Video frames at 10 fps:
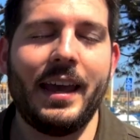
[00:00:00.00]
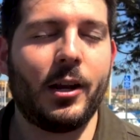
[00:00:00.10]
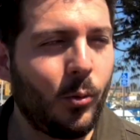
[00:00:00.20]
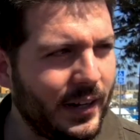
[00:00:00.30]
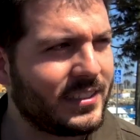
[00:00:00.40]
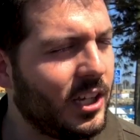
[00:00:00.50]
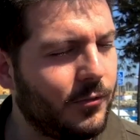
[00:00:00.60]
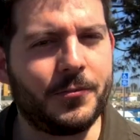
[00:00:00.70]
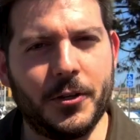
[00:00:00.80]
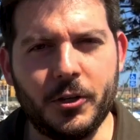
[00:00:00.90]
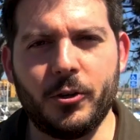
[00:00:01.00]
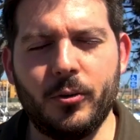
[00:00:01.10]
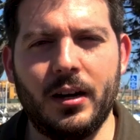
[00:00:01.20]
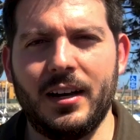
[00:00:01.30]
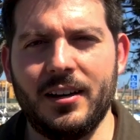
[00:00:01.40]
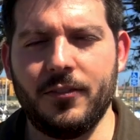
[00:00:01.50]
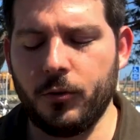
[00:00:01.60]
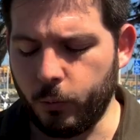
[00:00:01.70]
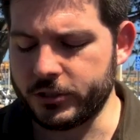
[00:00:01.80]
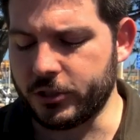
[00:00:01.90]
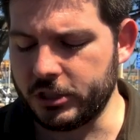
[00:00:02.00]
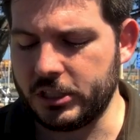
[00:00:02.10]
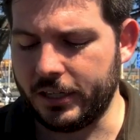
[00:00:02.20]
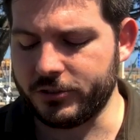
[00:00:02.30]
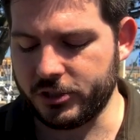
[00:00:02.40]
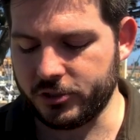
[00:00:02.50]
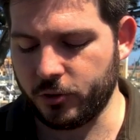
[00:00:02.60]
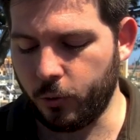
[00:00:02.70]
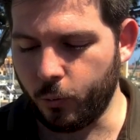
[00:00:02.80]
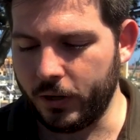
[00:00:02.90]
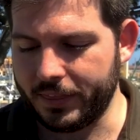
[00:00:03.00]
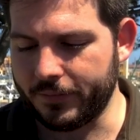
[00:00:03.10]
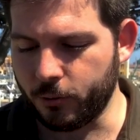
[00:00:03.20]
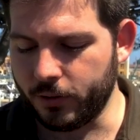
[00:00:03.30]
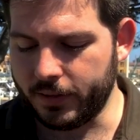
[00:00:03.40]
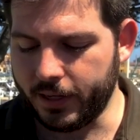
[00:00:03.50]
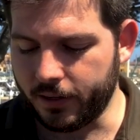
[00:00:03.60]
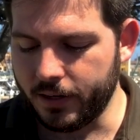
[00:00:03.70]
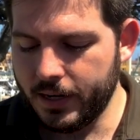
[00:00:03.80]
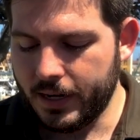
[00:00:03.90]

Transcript: quite a few of wizarding challenges with everyone there.